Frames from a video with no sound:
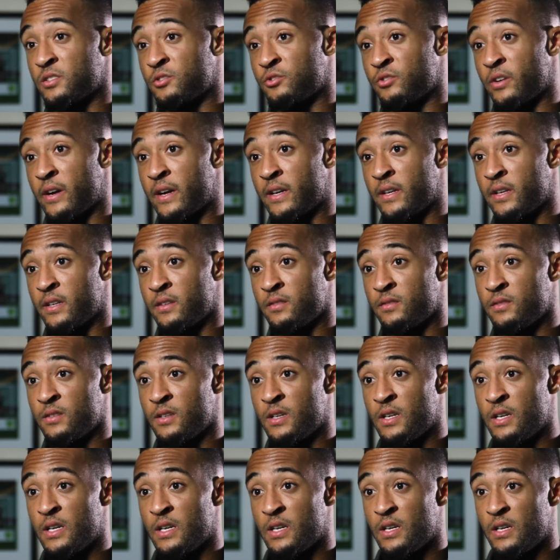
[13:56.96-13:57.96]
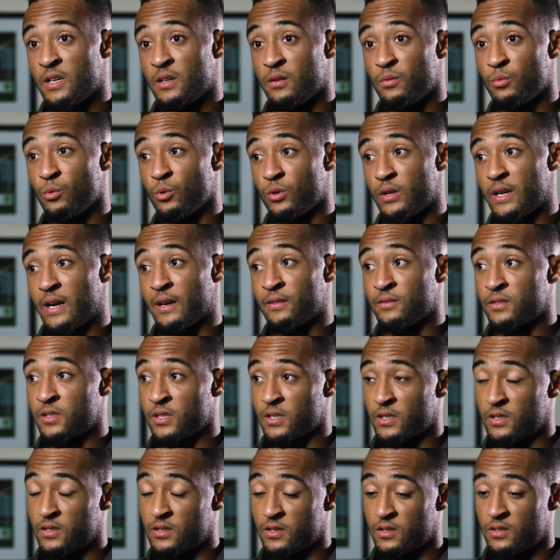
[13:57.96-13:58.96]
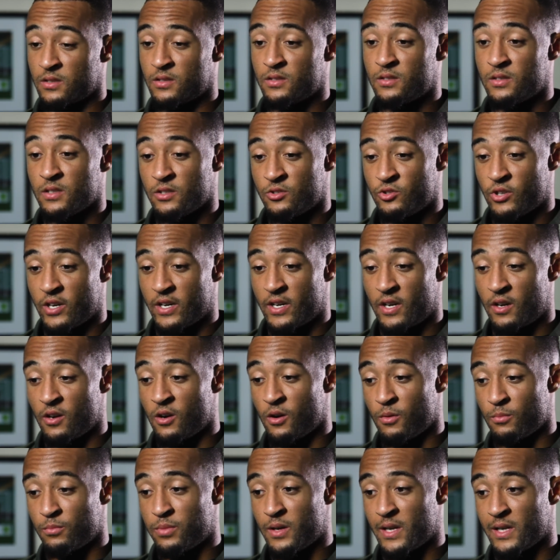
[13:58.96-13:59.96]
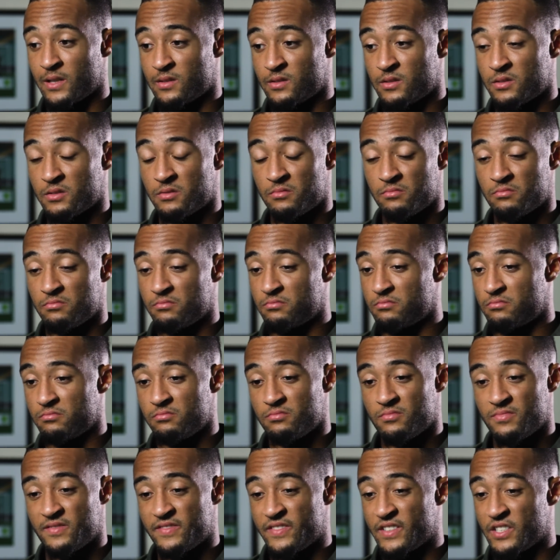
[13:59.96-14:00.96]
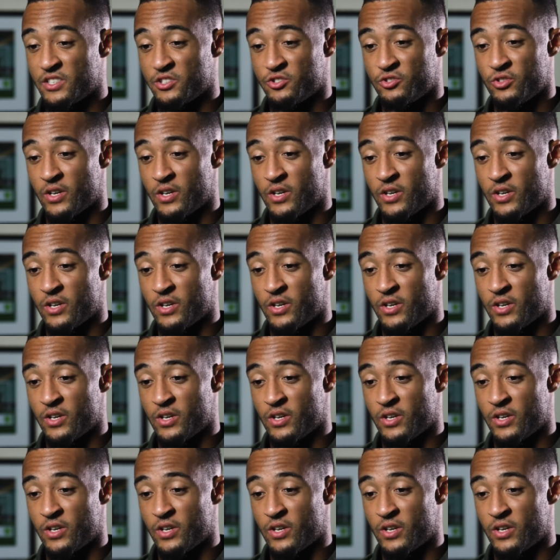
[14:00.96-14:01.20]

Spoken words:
training, walked down to the training complex, finished